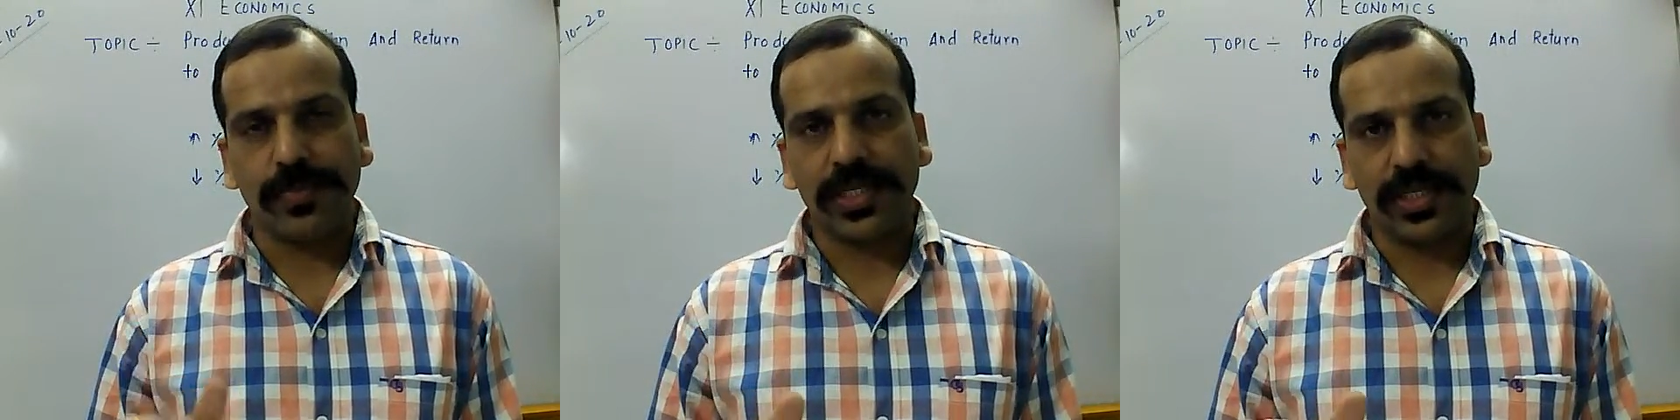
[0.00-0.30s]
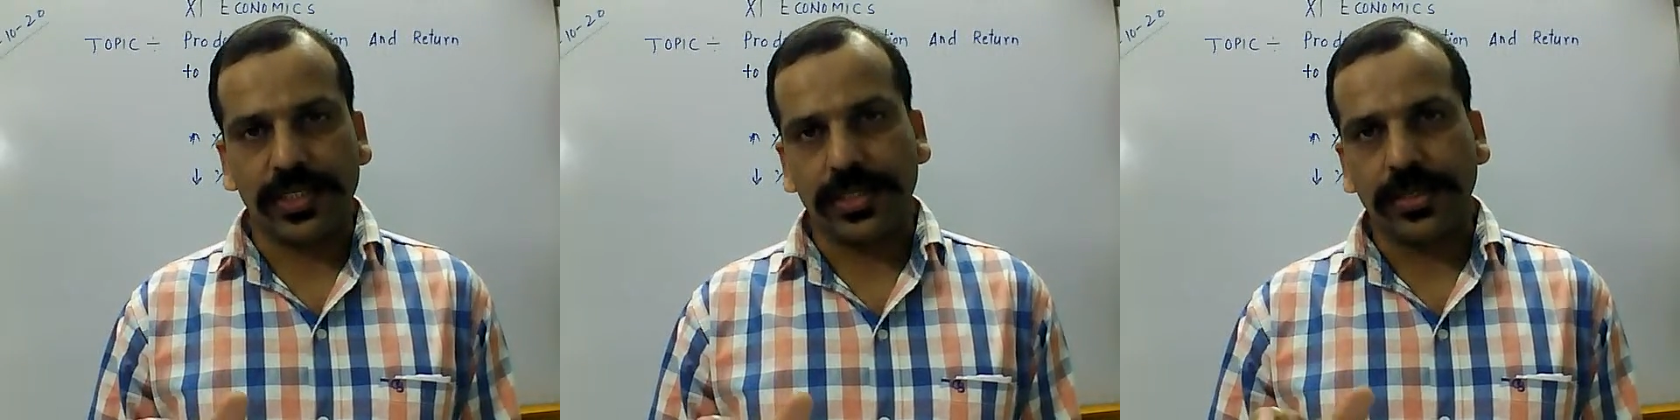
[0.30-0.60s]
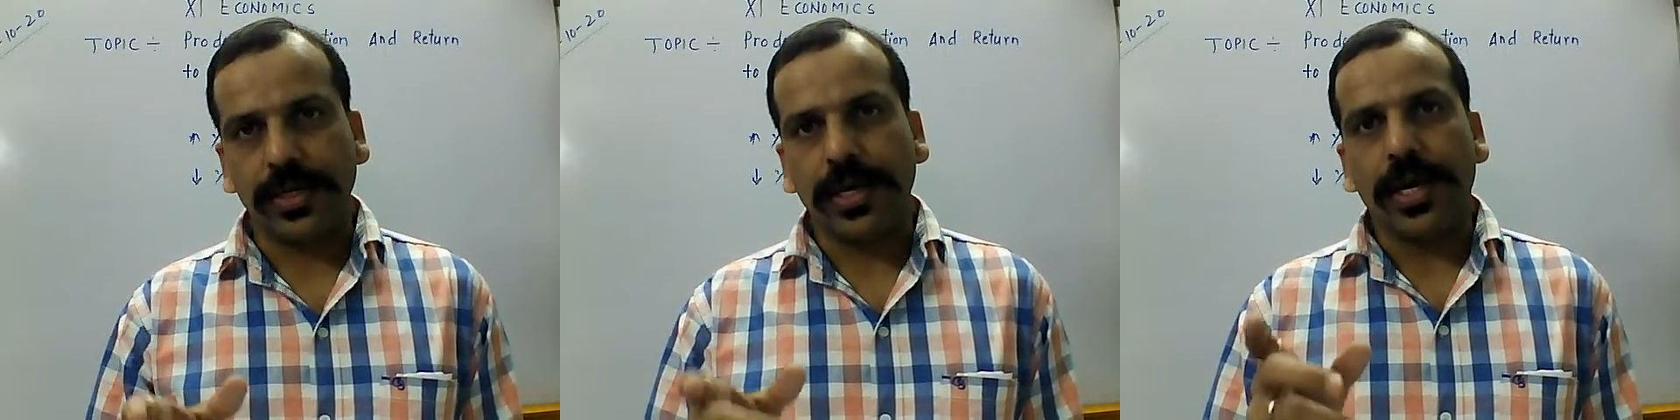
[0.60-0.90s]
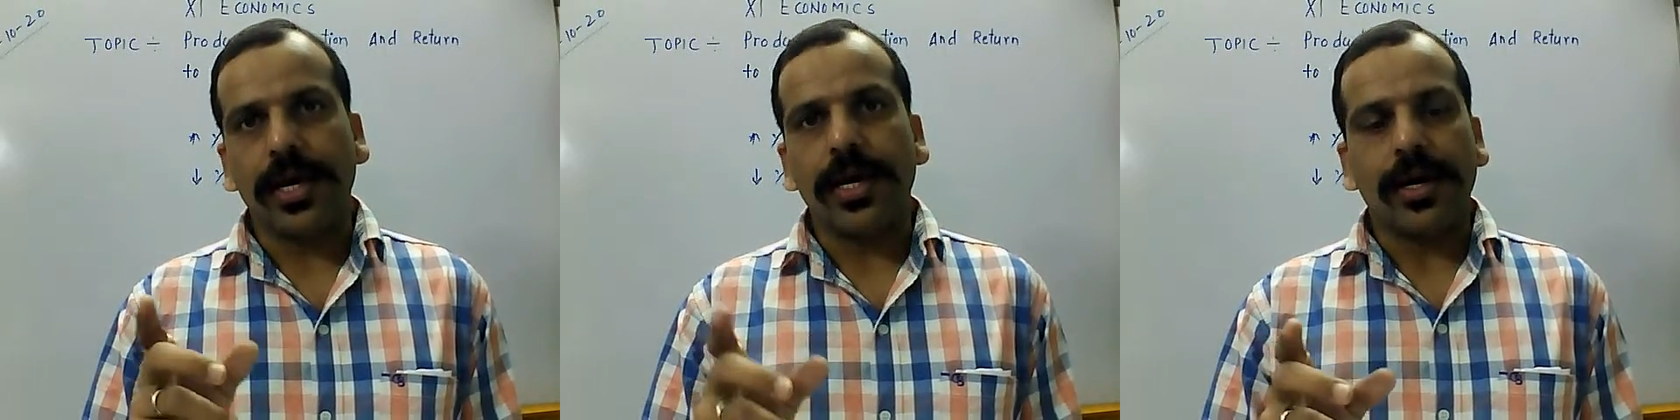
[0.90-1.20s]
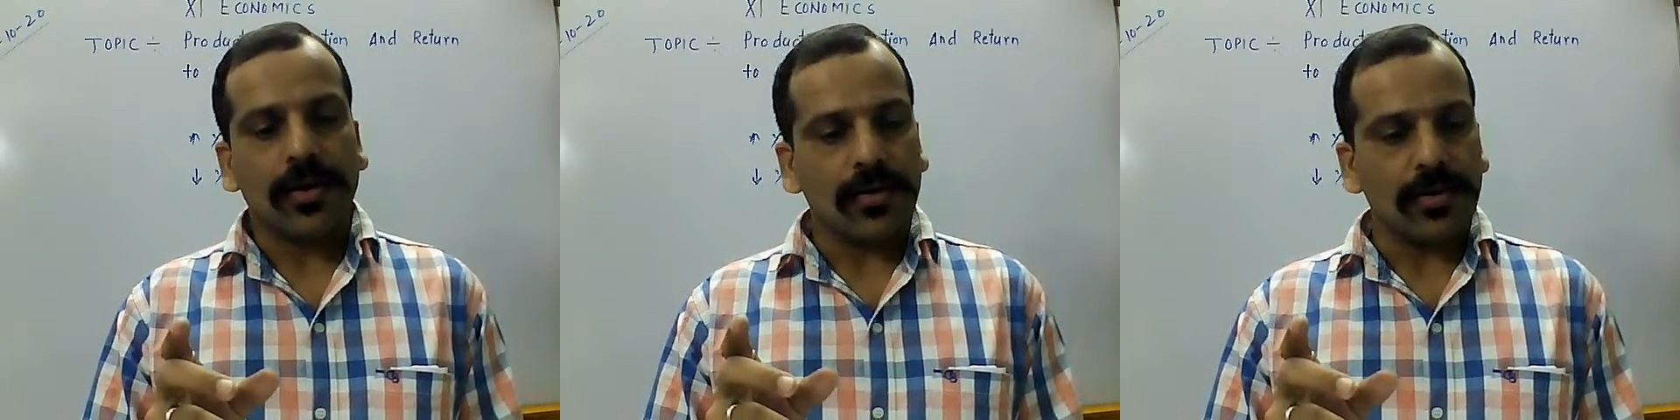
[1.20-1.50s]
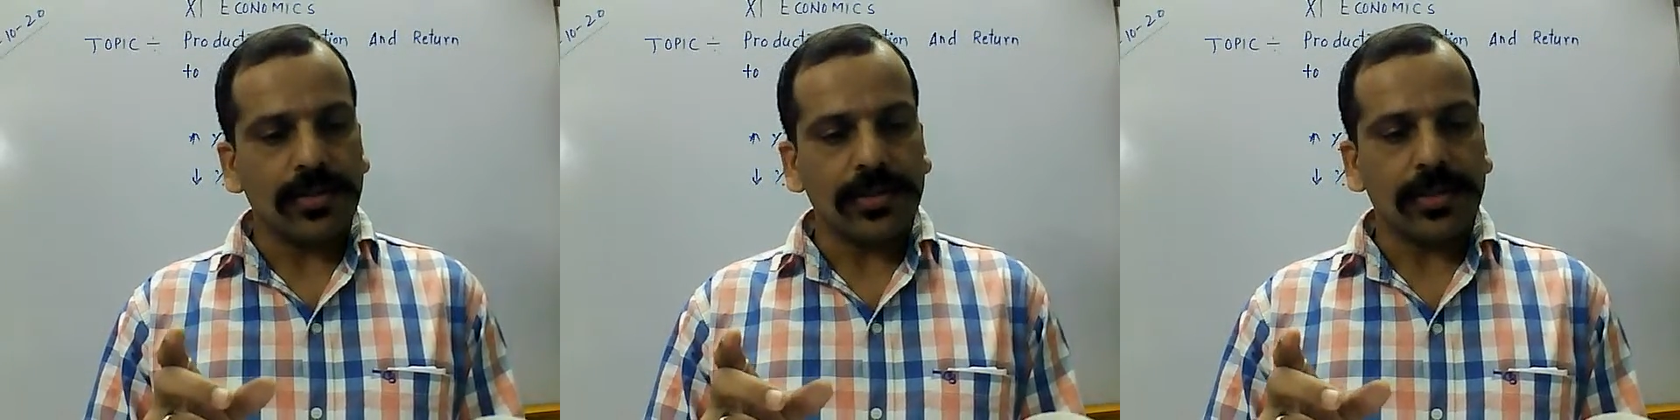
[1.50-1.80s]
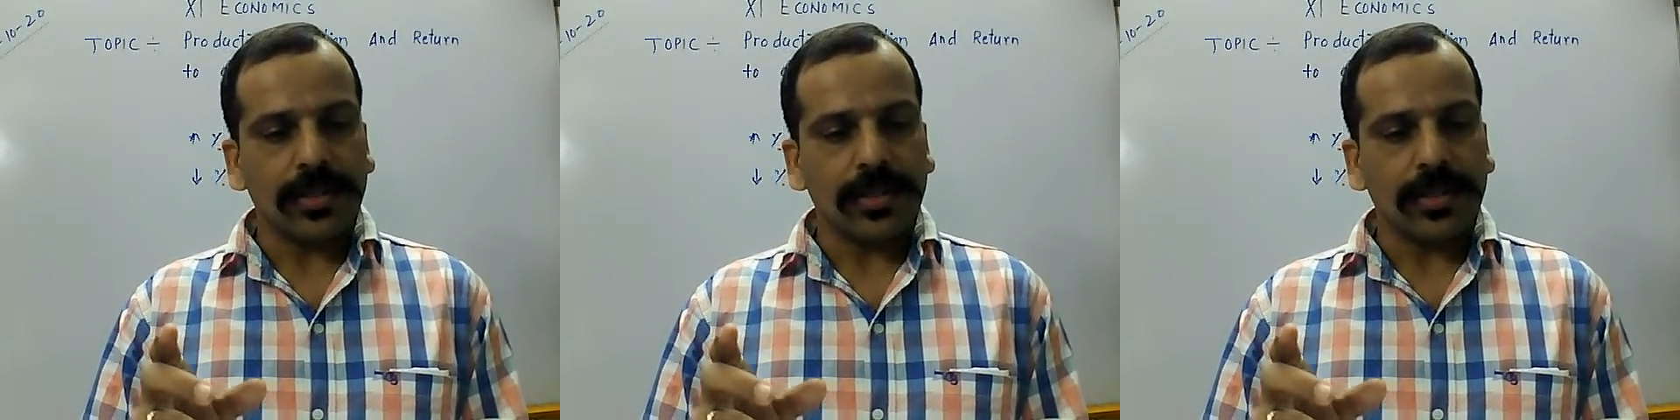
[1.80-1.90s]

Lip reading: budget, got it?